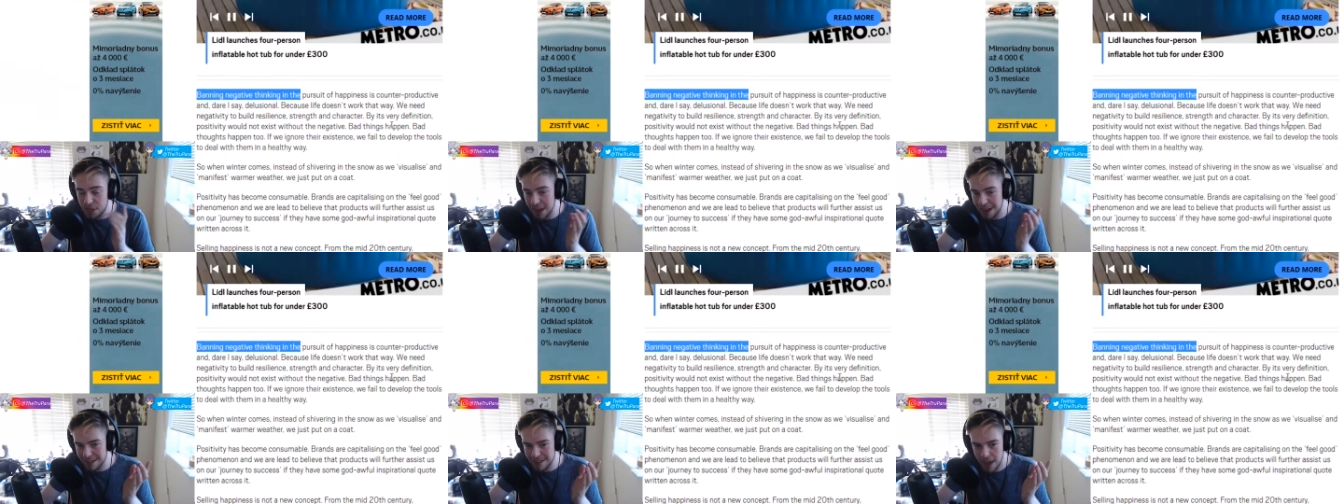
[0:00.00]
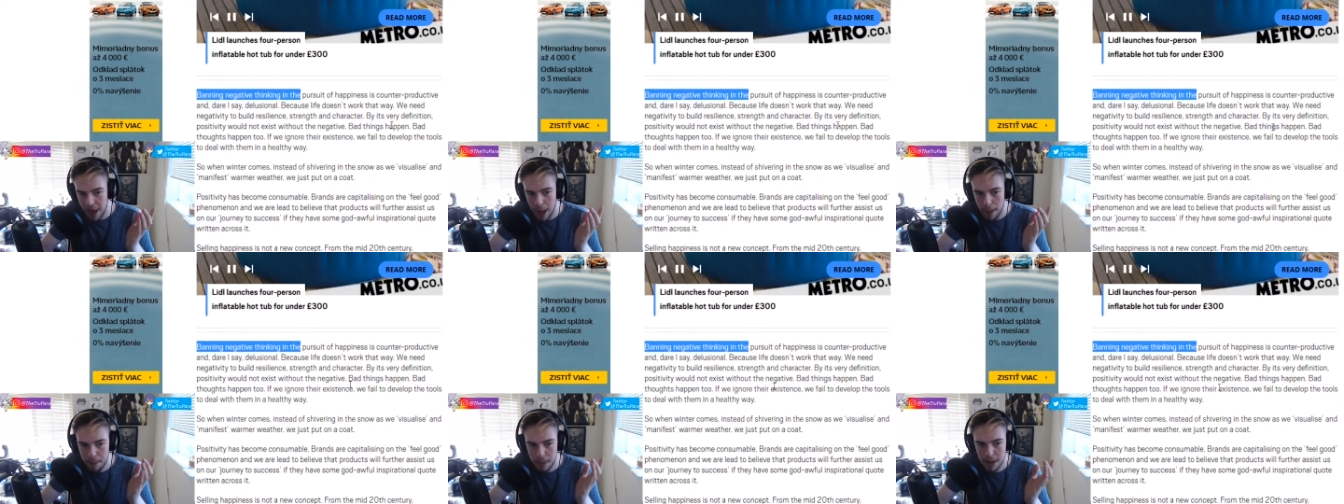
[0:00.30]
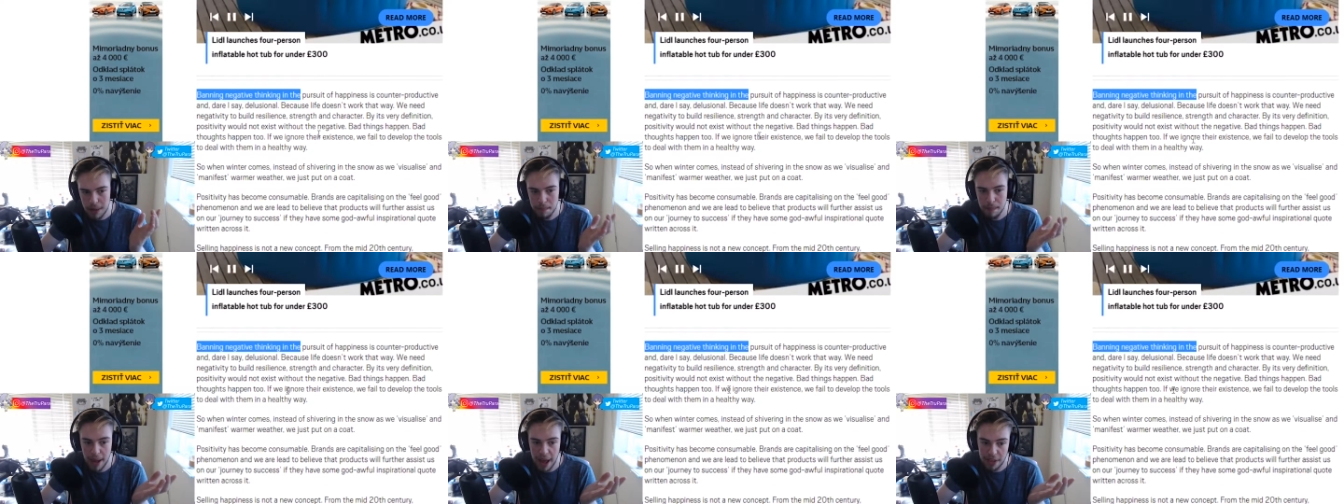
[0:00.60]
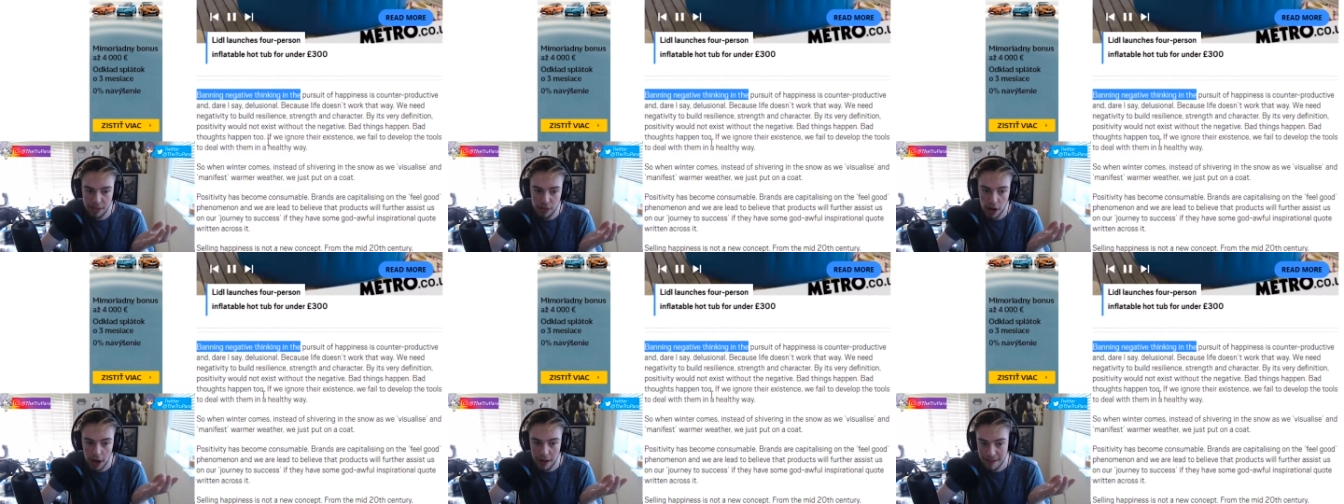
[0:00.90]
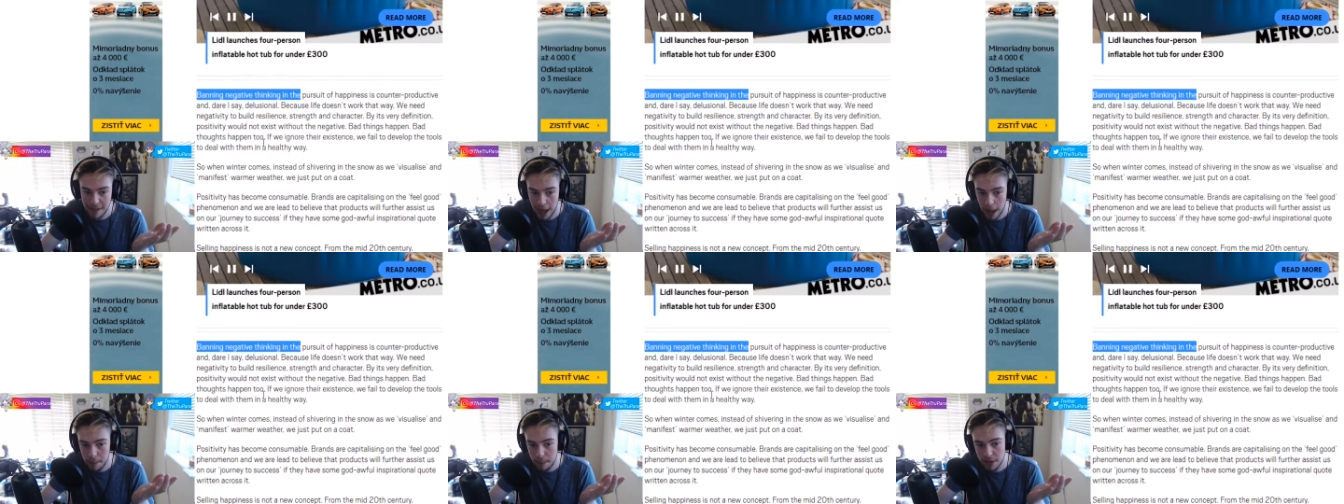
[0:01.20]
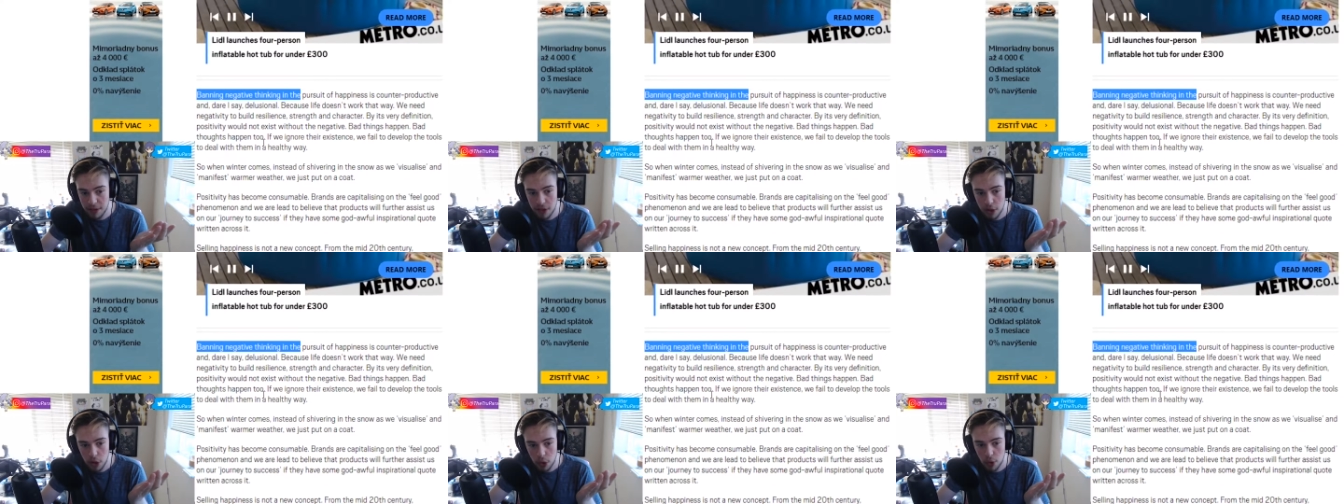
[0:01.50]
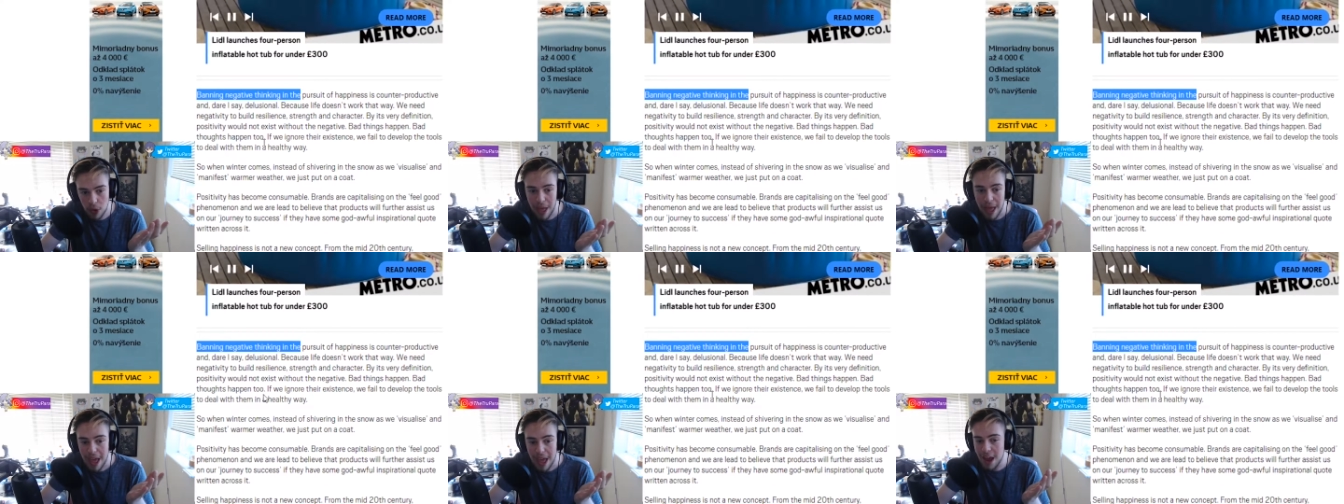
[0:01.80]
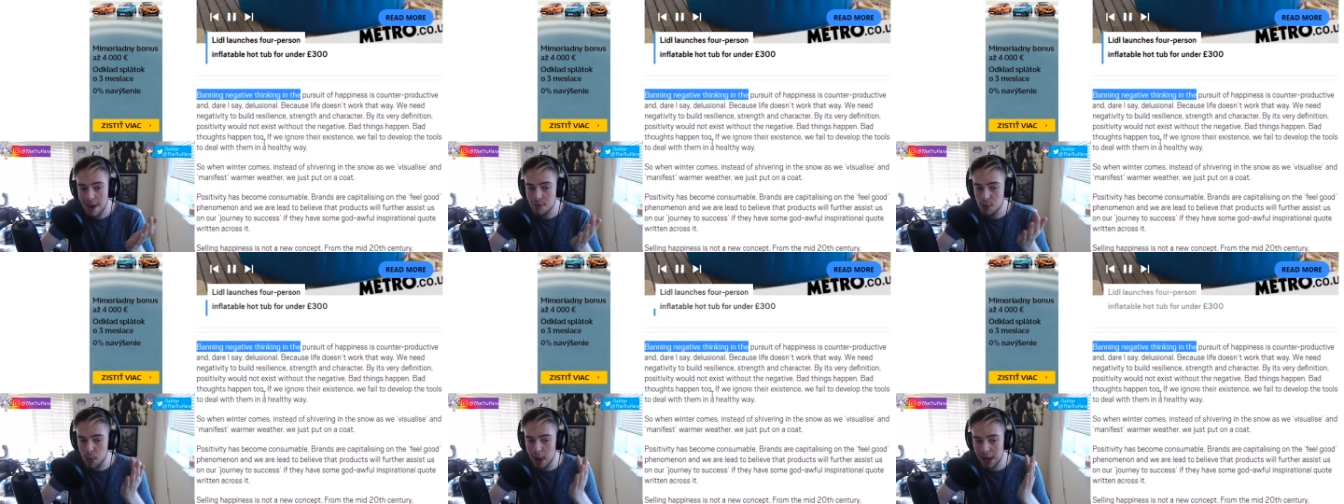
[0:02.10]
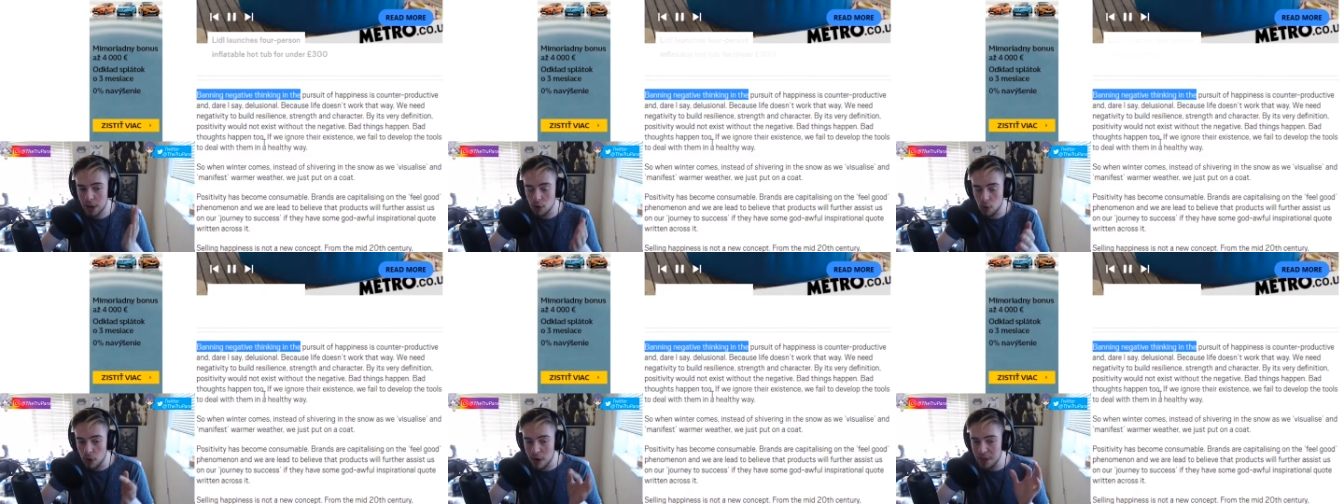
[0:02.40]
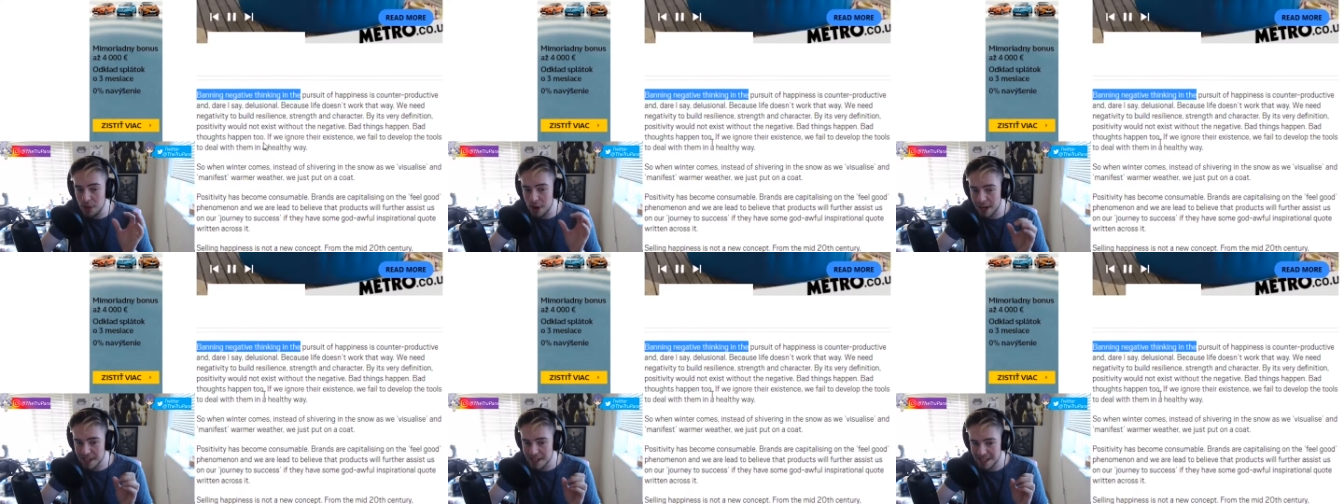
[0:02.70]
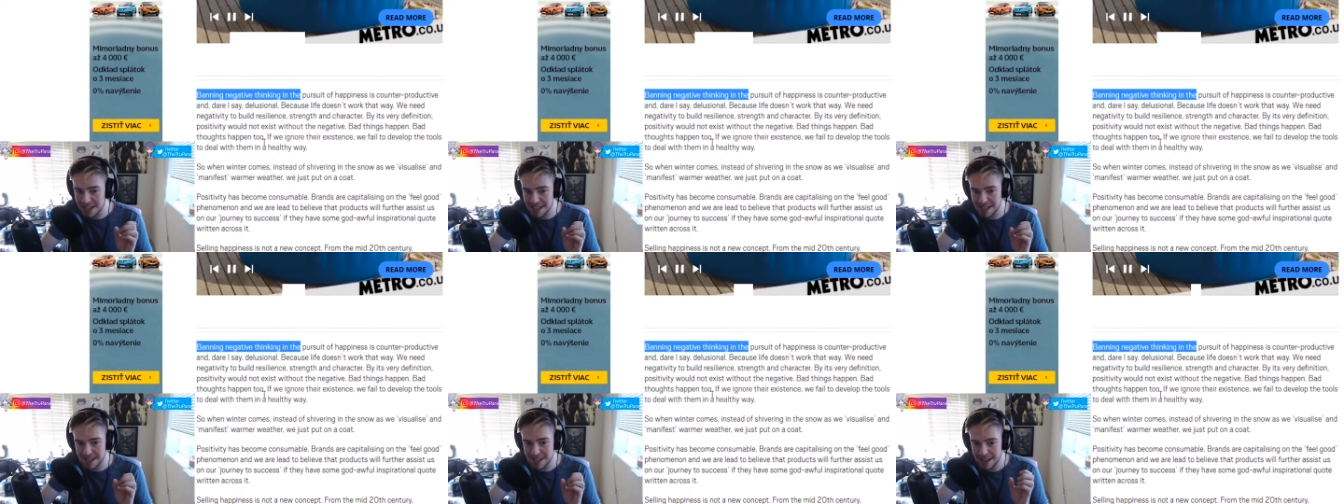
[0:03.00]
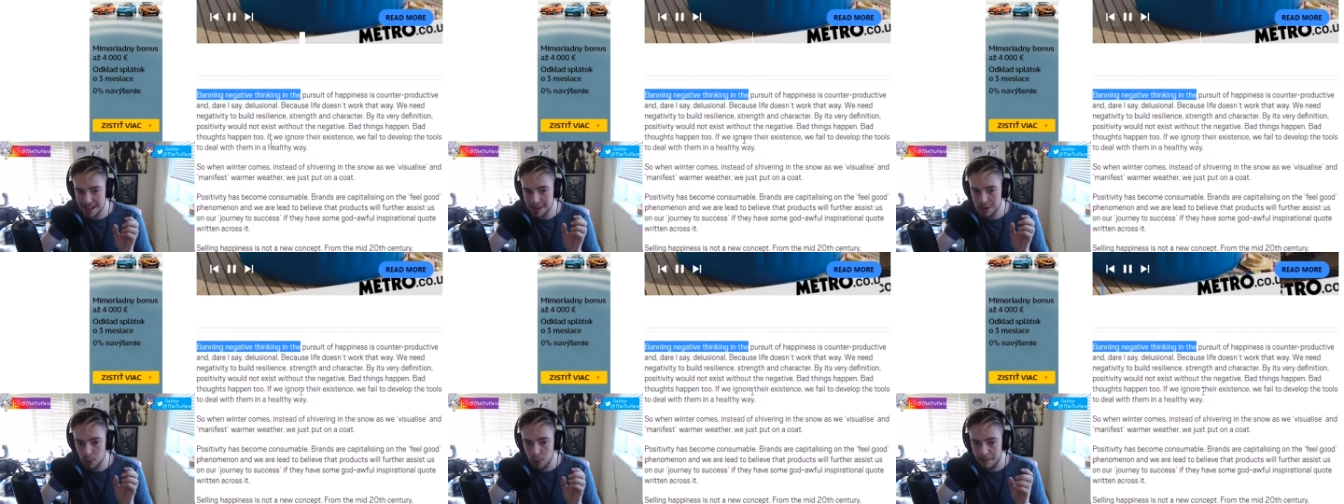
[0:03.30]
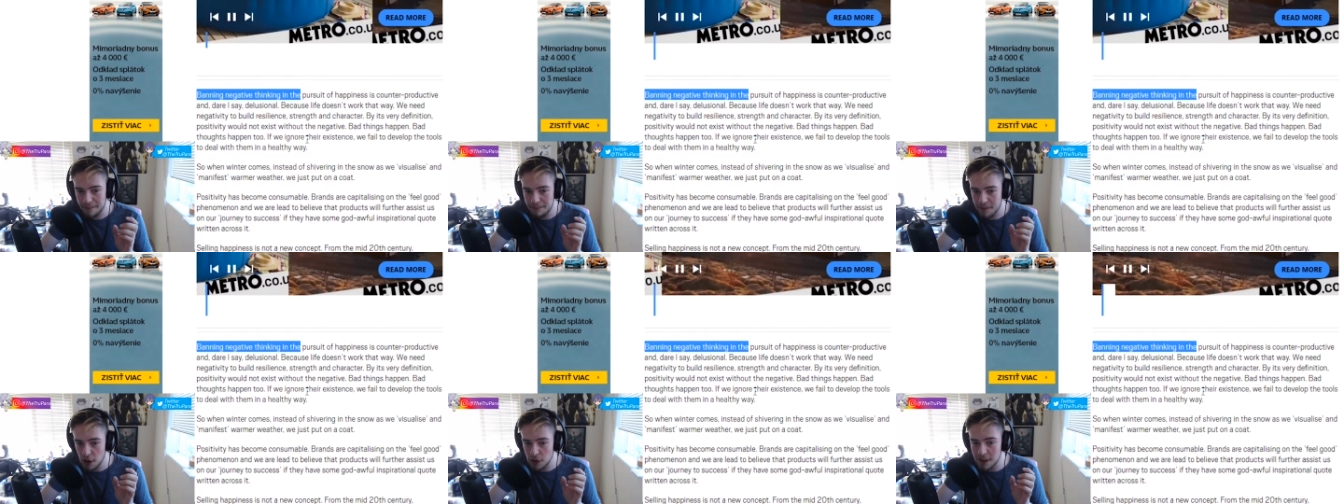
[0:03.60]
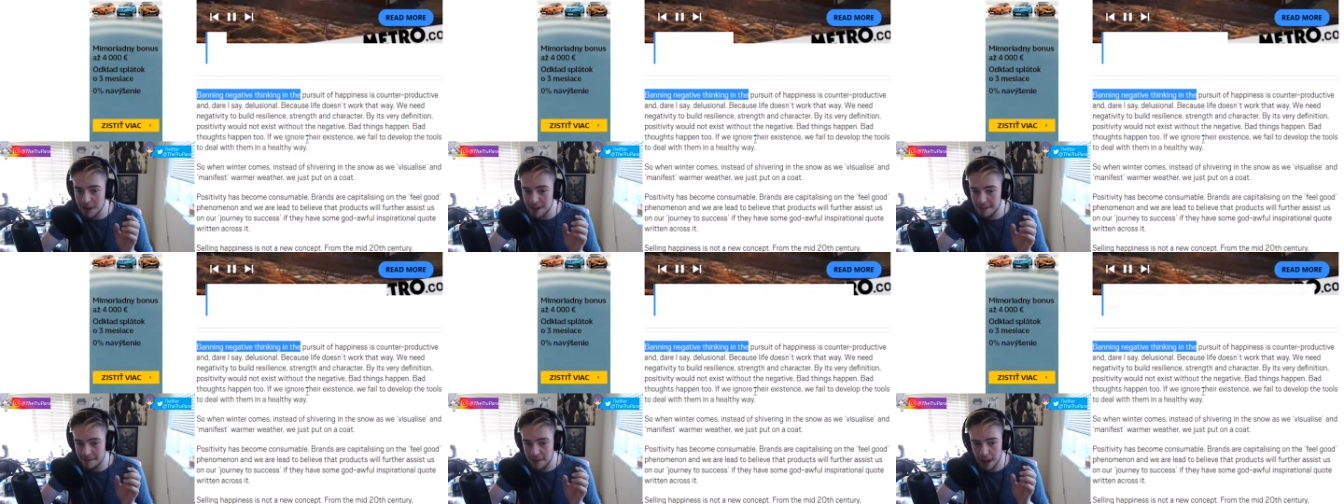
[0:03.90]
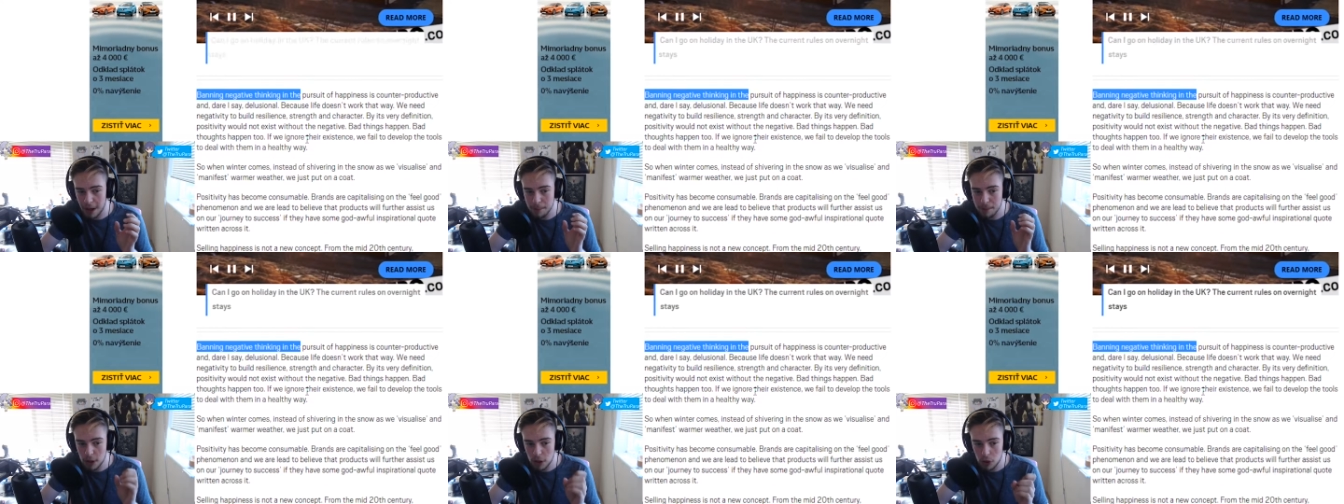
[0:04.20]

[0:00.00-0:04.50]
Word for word: things happen, bad thoughts happen too. If we ignore their existence, we fail to develop the